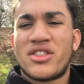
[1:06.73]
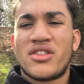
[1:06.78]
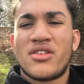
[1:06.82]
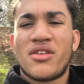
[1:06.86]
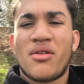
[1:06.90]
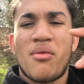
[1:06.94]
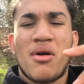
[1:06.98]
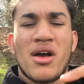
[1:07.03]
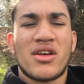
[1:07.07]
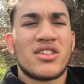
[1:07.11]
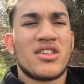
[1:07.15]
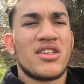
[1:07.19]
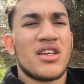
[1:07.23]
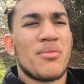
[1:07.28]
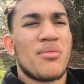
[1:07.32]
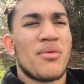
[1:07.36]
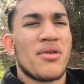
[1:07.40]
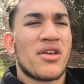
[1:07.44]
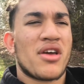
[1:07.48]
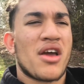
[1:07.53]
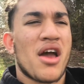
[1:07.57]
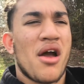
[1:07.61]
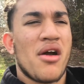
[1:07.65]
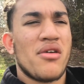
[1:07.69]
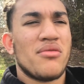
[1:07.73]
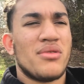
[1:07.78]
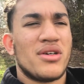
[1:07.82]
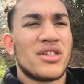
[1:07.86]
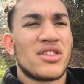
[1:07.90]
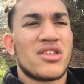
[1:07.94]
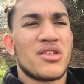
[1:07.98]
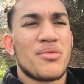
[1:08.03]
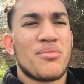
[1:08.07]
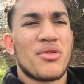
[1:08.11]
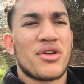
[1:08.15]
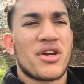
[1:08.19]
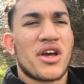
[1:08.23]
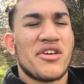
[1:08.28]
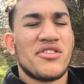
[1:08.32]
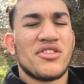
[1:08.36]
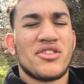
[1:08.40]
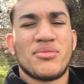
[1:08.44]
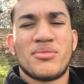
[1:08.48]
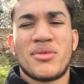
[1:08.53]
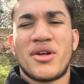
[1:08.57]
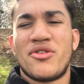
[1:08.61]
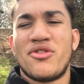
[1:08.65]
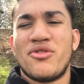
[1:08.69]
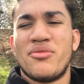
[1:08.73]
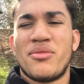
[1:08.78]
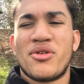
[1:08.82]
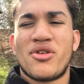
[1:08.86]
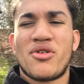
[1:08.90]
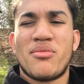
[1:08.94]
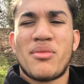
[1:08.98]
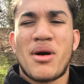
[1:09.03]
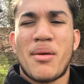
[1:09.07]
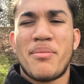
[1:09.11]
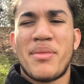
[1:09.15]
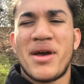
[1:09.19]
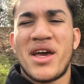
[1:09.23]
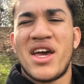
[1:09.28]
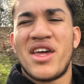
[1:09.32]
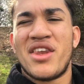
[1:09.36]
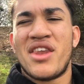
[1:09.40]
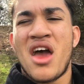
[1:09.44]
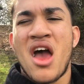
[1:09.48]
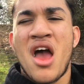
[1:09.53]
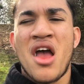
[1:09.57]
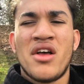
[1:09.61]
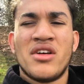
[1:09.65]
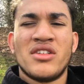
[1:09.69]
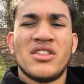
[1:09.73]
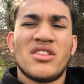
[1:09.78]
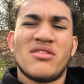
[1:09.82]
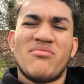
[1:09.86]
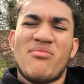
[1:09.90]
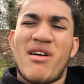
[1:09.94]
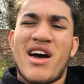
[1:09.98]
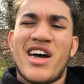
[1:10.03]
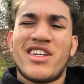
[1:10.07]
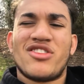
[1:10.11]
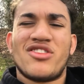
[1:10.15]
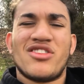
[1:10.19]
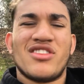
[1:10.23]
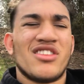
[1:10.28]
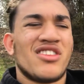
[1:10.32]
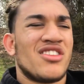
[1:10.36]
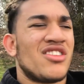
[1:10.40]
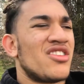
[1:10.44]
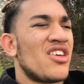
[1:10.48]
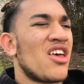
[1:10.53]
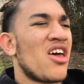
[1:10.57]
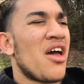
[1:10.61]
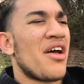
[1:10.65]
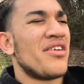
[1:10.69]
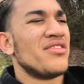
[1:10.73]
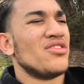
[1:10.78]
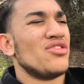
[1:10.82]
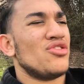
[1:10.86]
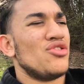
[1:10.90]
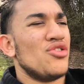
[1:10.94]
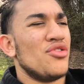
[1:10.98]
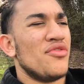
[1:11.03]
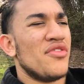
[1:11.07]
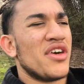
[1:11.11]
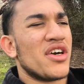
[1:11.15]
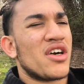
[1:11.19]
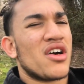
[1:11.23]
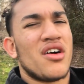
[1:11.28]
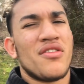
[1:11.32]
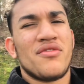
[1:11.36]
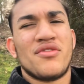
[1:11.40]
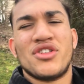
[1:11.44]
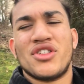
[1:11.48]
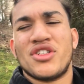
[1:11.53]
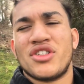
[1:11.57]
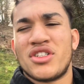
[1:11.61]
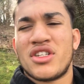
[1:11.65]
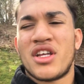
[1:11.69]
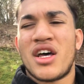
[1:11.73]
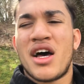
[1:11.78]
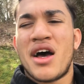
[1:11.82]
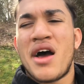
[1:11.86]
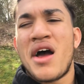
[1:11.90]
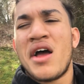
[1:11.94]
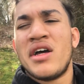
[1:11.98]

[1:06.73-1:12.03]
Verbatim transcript: my sleeping couch, my sleeper couch in my room, I got my bed, mattress, duvet covers and that,